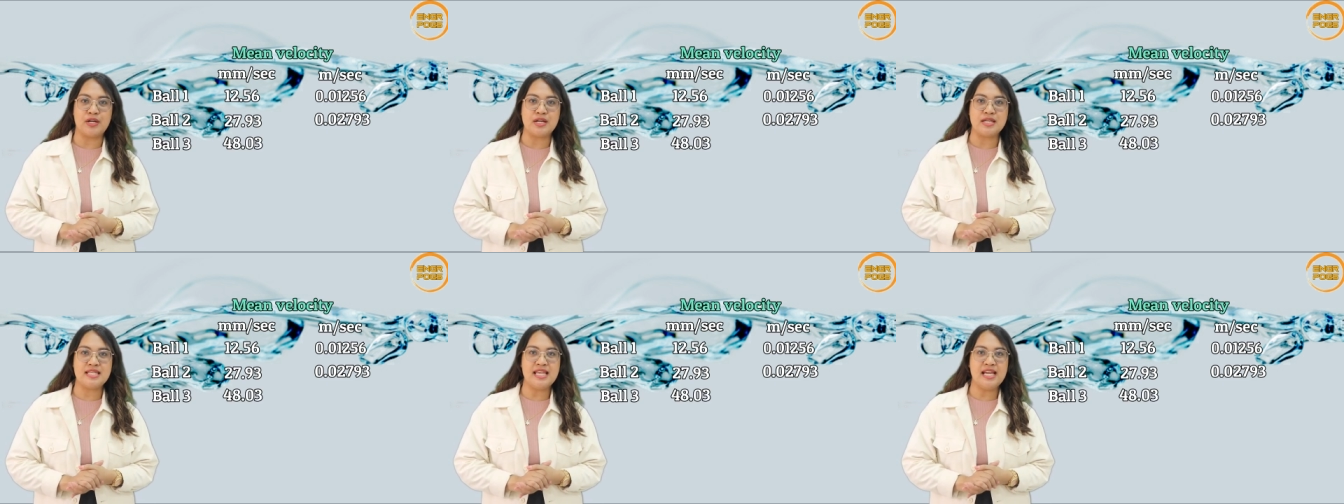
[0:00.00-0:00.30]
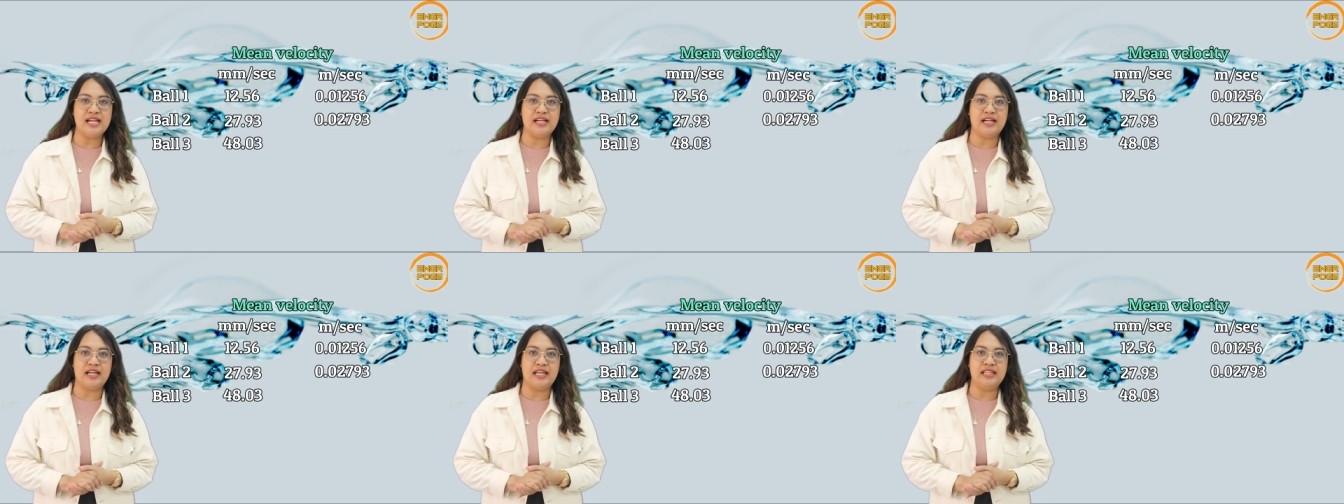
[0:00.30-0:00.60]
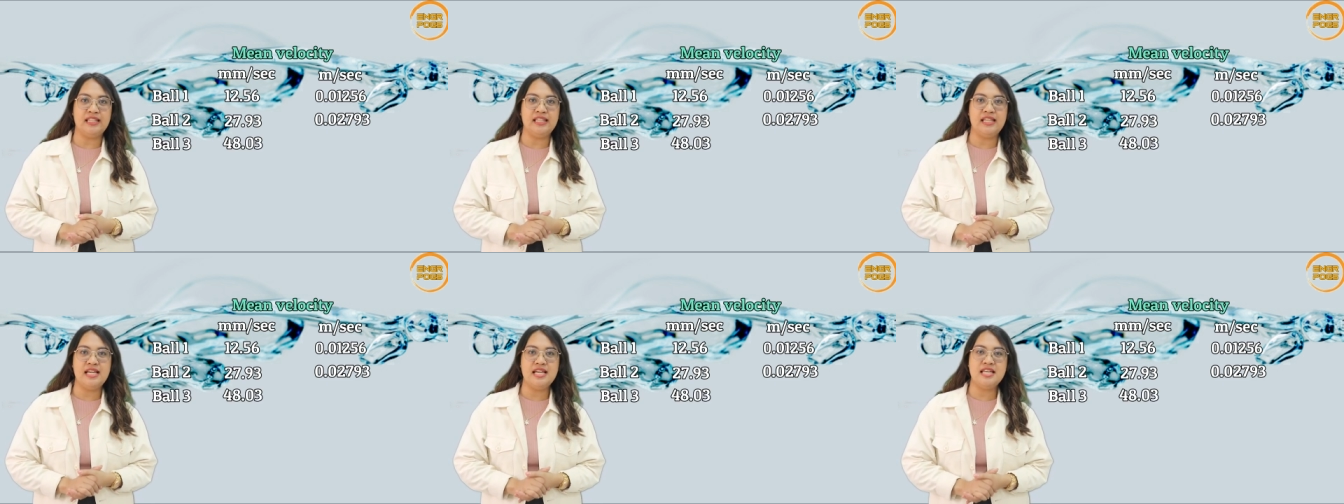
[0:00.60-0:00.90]
per
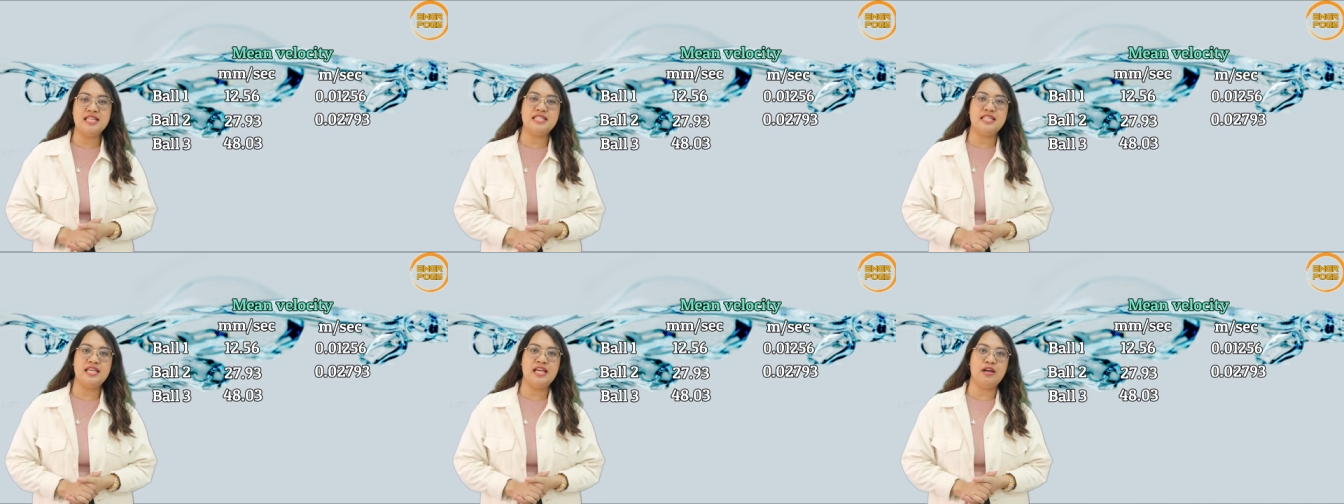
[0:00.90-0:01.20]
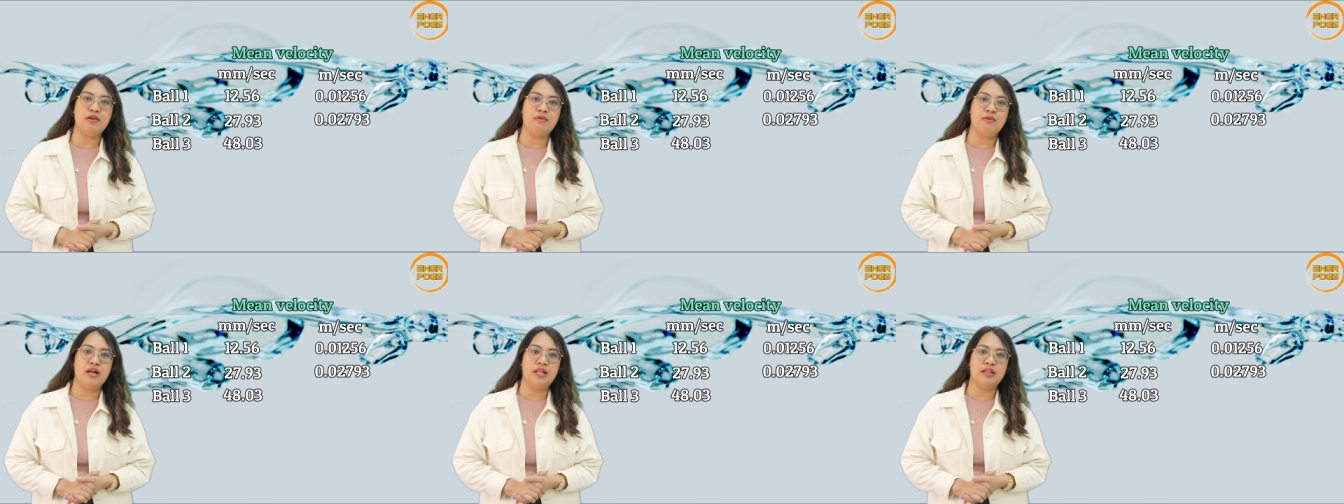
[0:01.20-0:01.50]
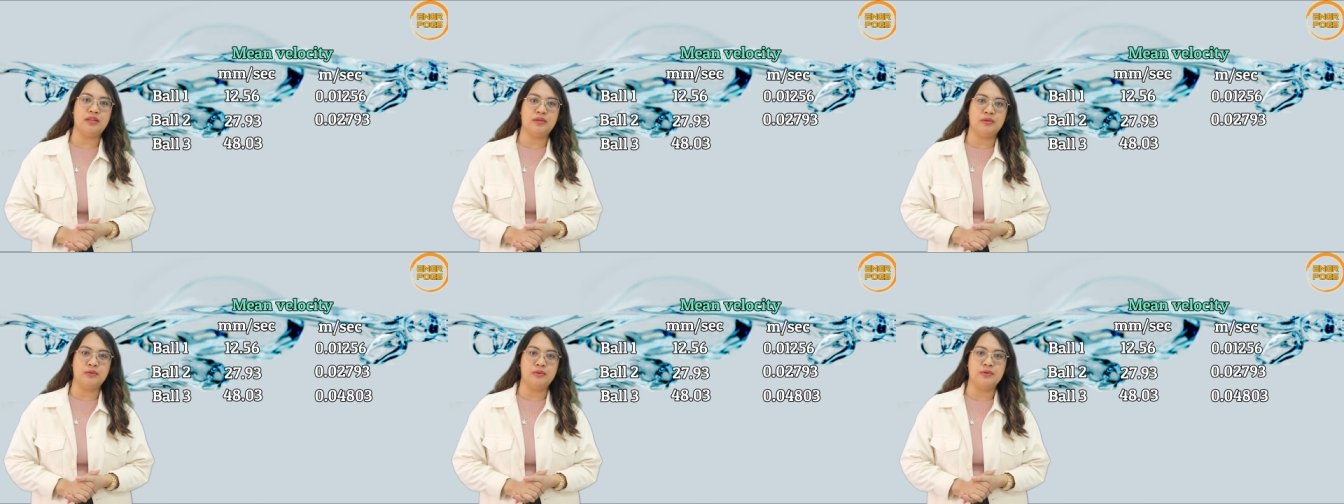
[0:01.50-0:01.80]
second is
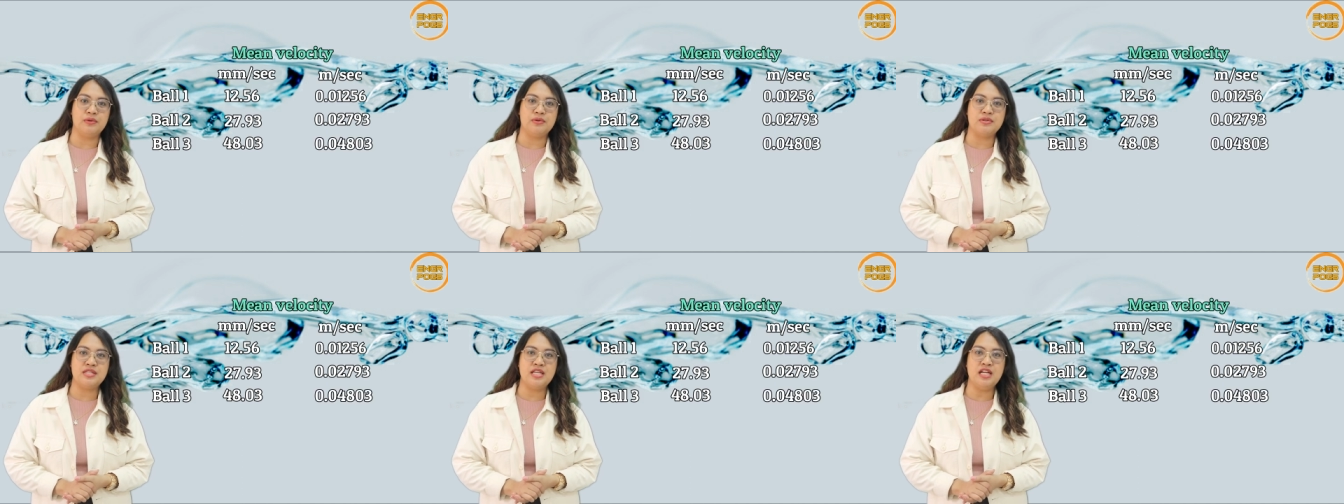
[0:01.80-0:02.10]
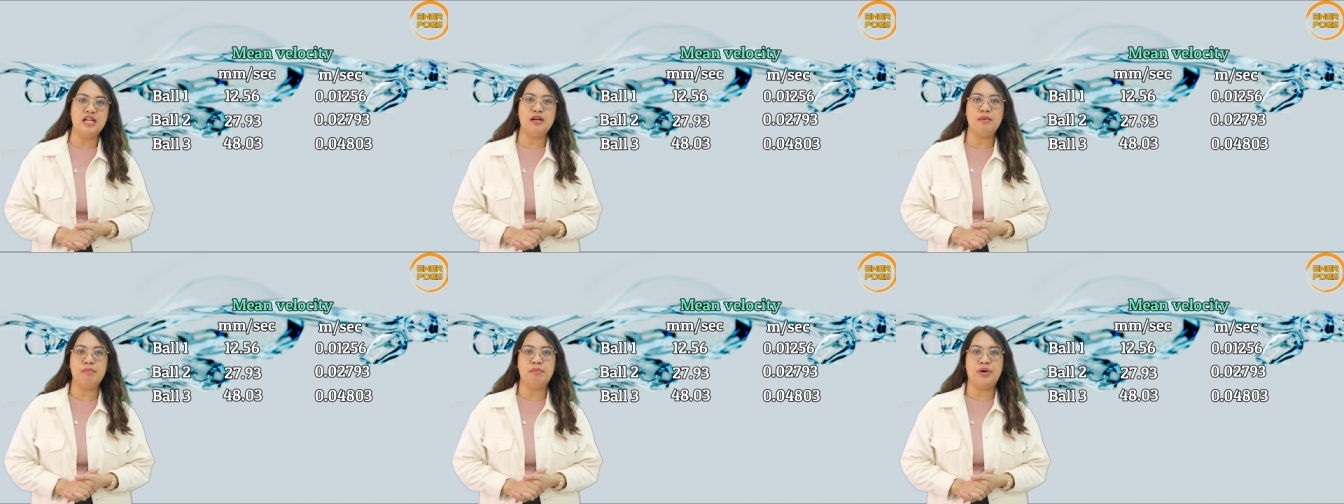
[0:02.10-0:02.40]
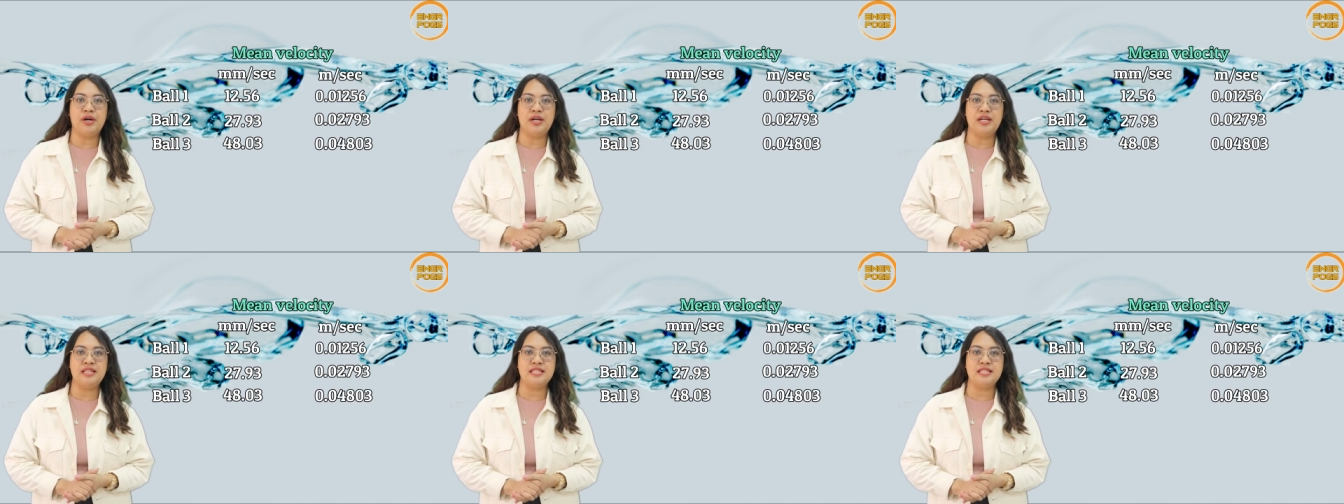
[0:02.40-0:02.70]
equal to 0.04803